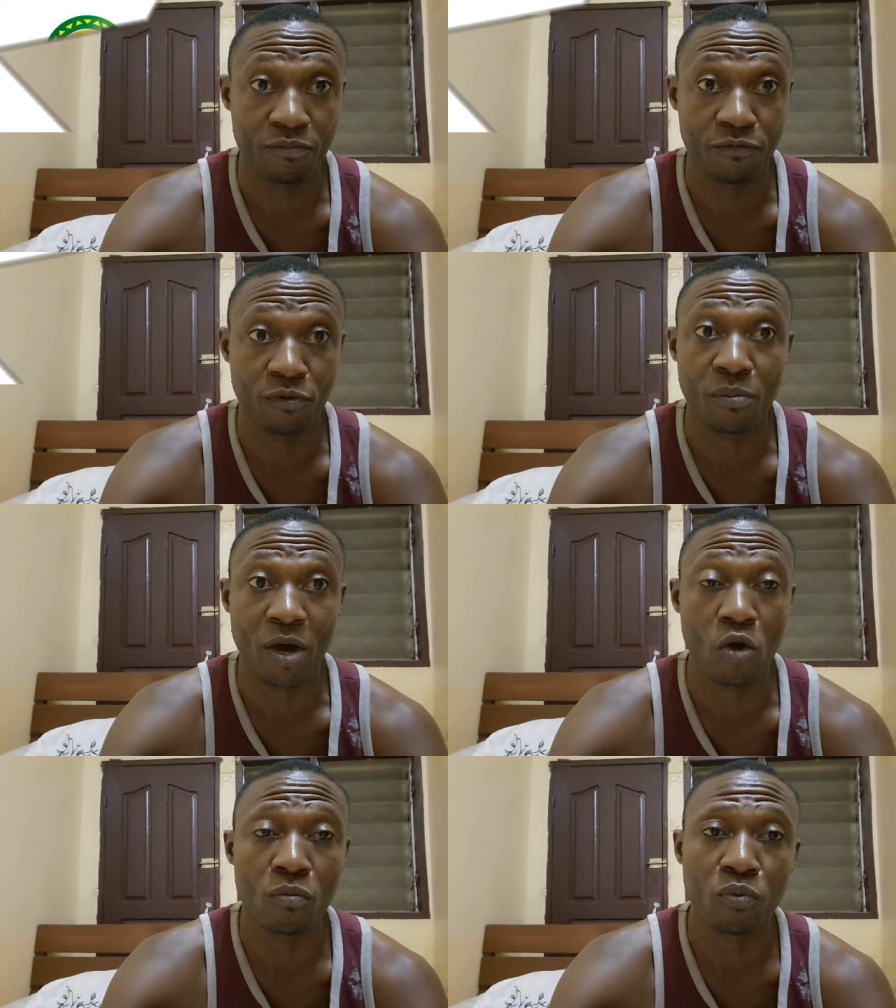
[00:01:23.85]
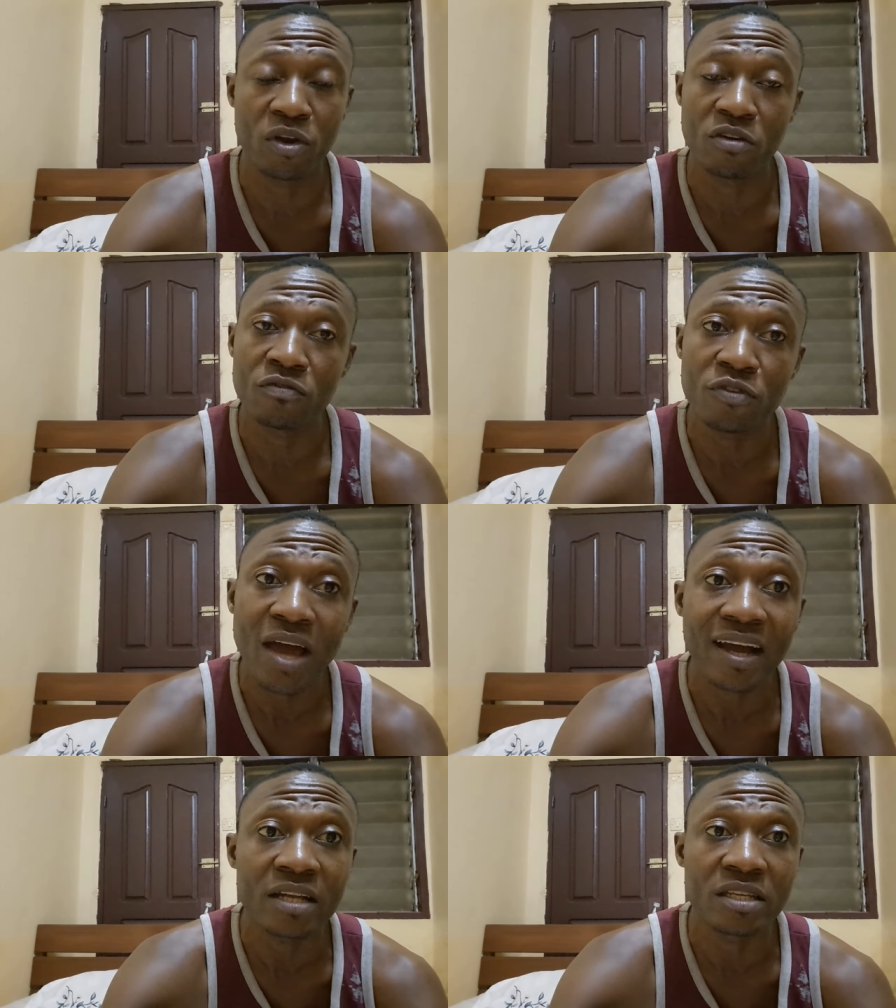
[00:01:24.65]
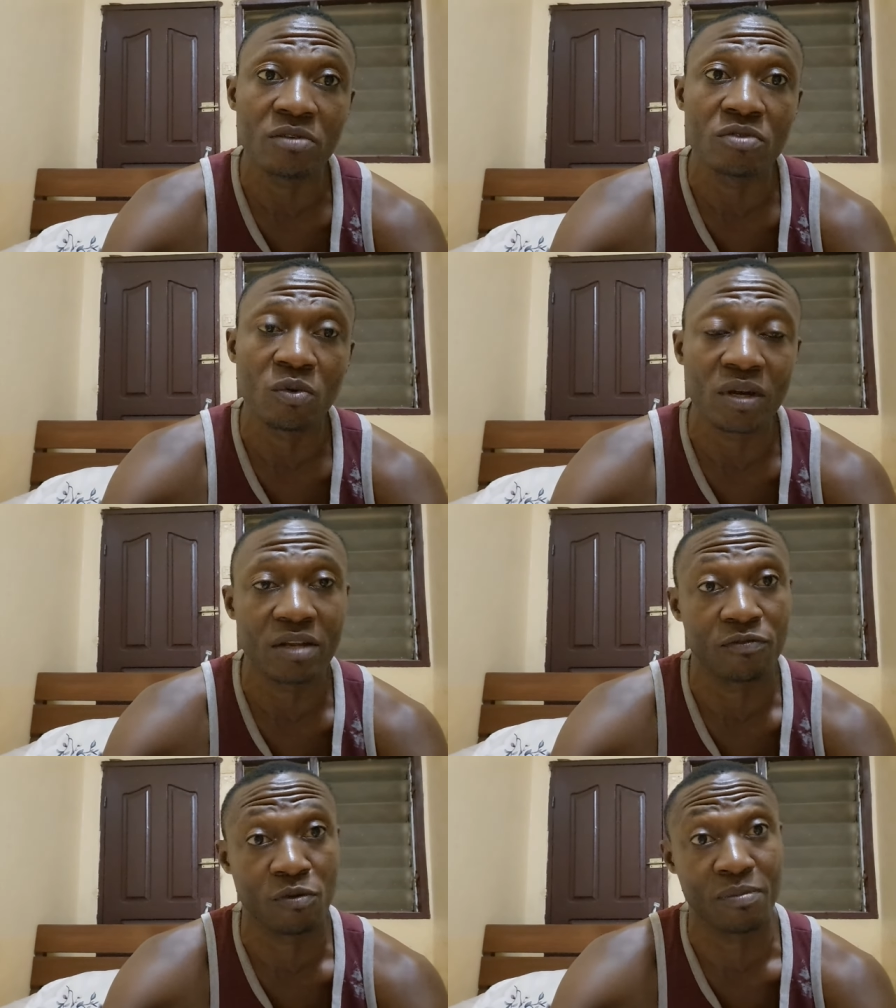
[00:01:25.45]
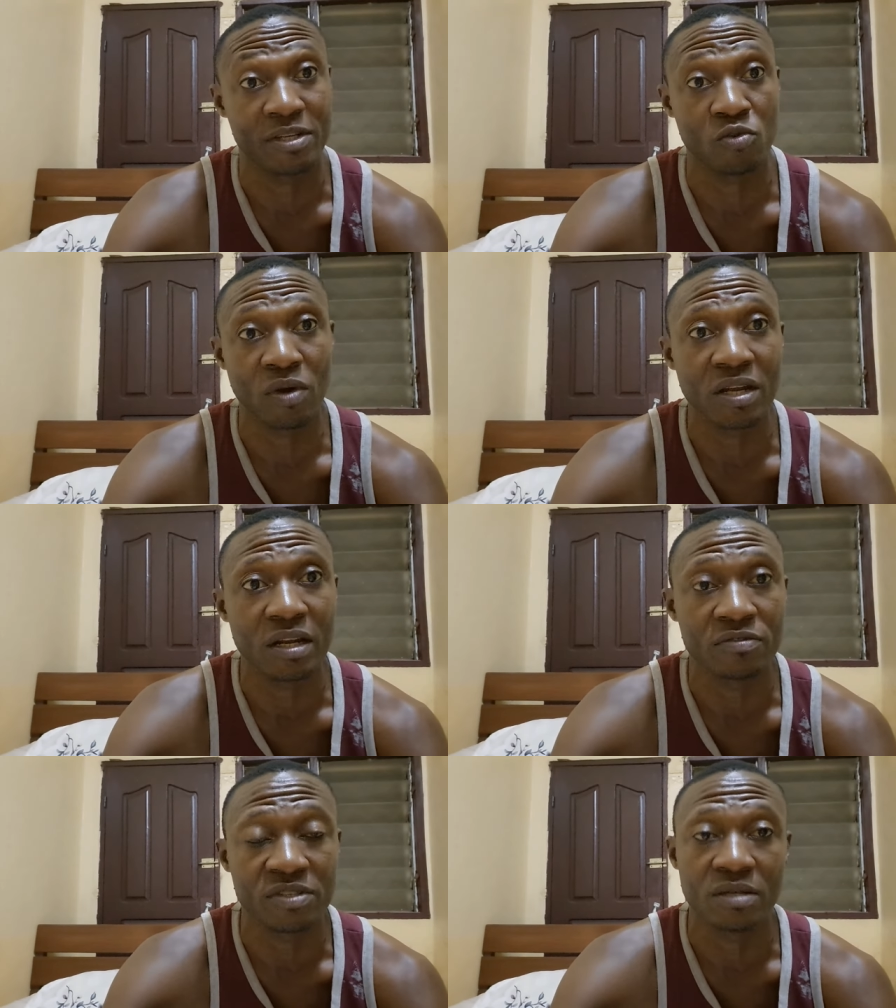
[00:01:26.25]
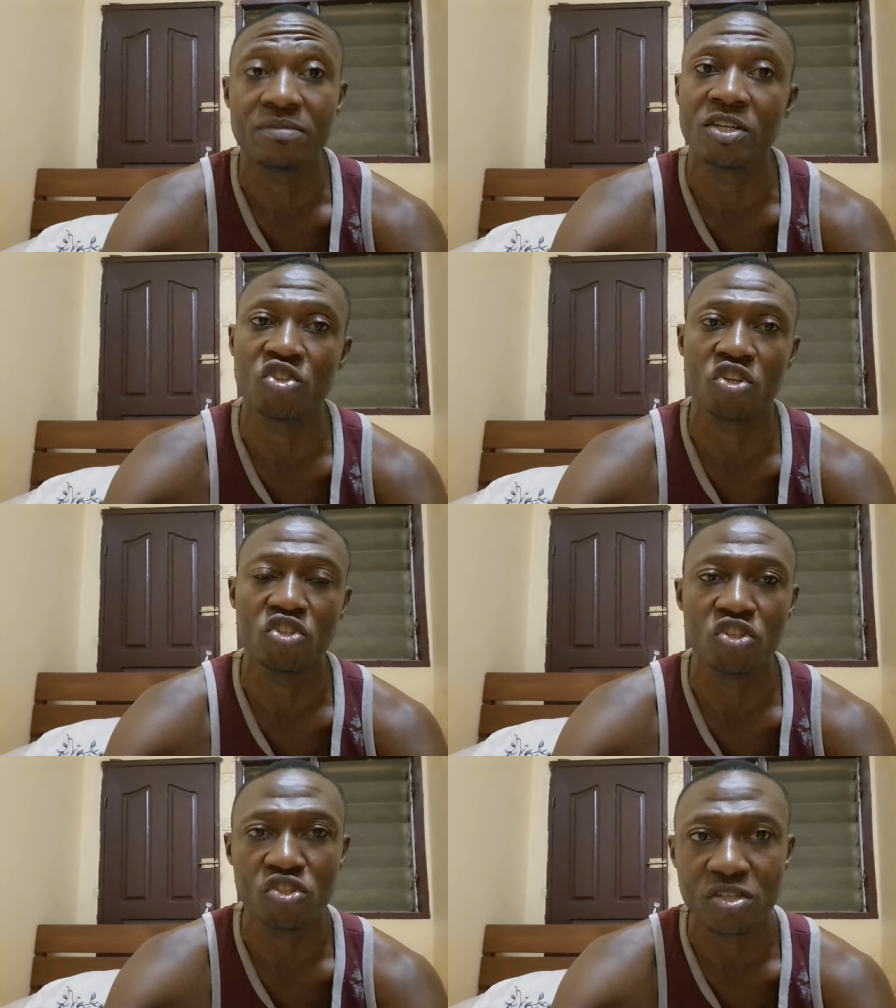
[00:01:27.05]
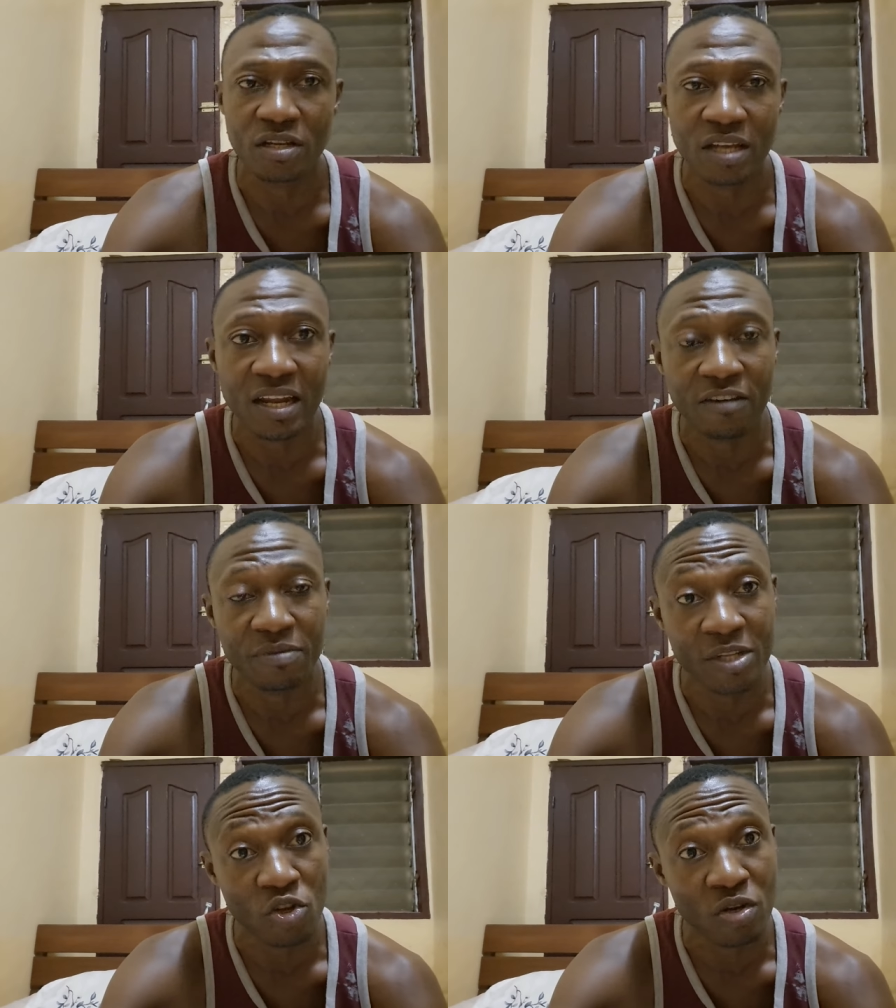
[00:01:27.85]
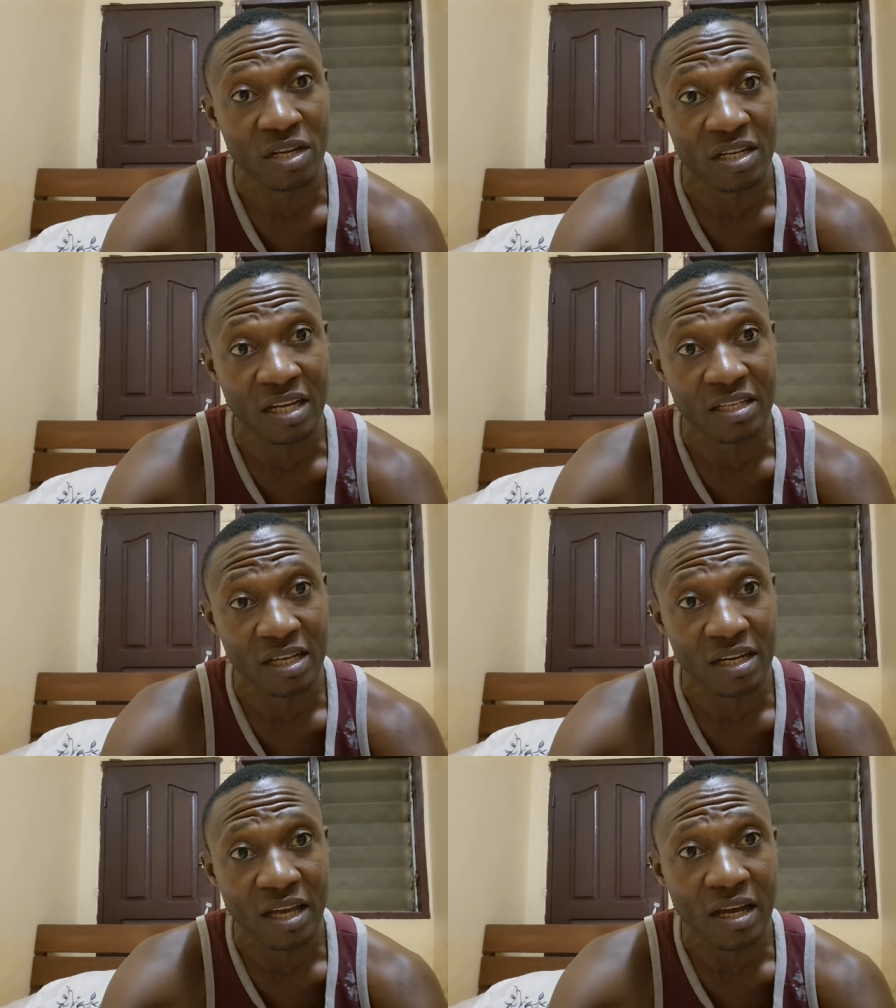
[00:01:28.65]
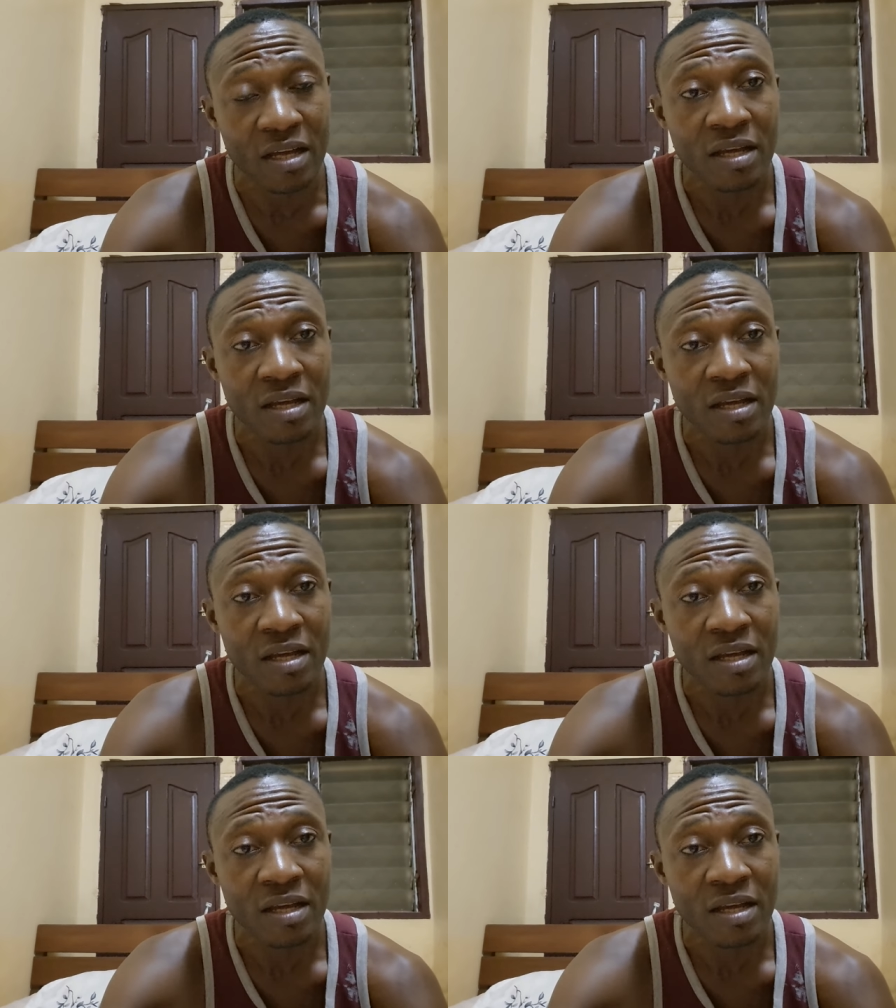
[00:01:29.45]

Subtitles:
From my own point of view, I can tell you that from the one that I've seen, the changes that have been done in that area